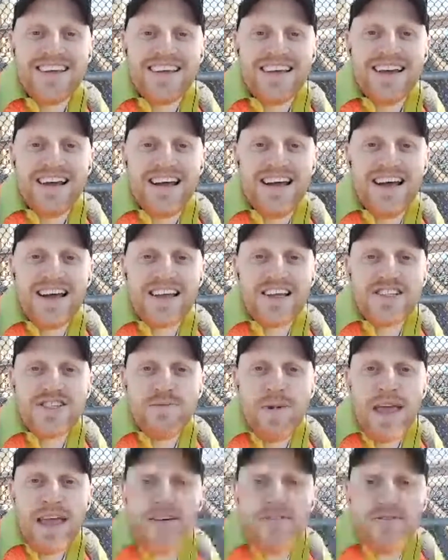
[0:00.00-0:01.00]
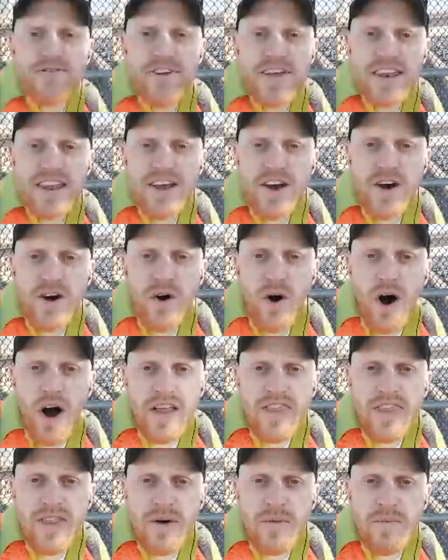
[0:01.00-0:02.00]
Uh, could you make a video
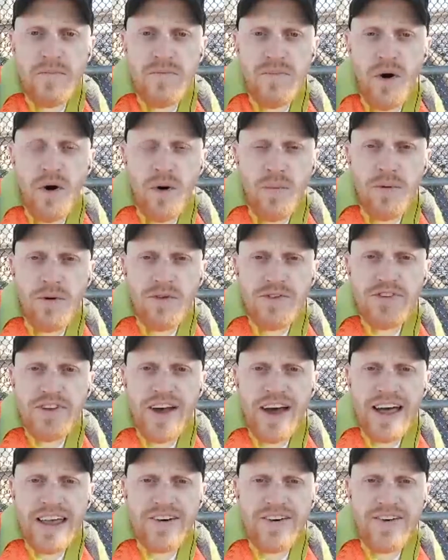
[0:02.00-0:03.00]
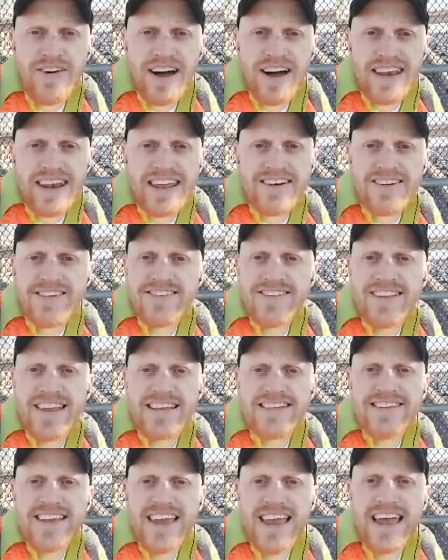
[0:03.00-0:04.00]
on the mobile tunnel on
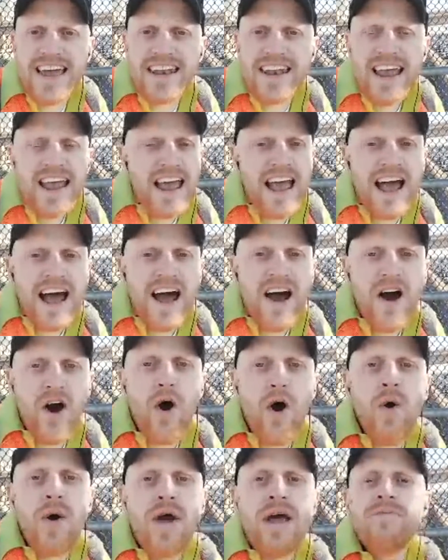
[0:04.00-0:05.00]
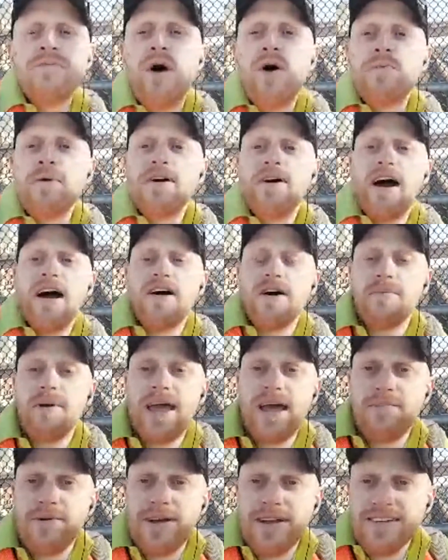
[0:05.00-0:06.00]
Interstate 10? Oh, in Mobile,
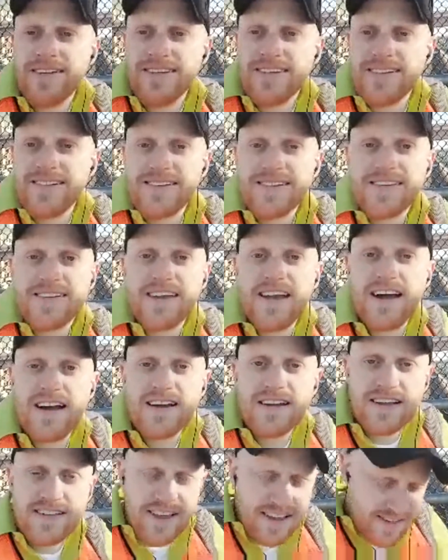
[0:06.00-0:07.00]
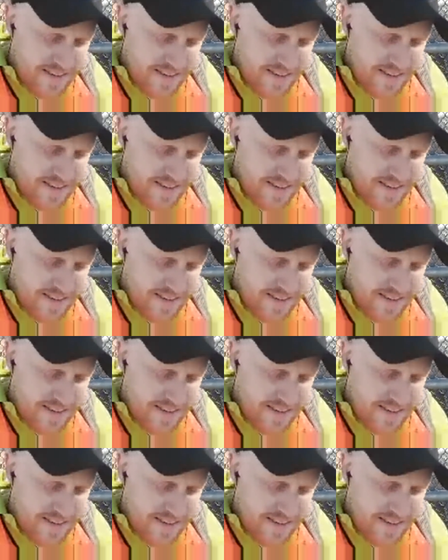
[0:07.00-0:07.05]
Alabama? Because I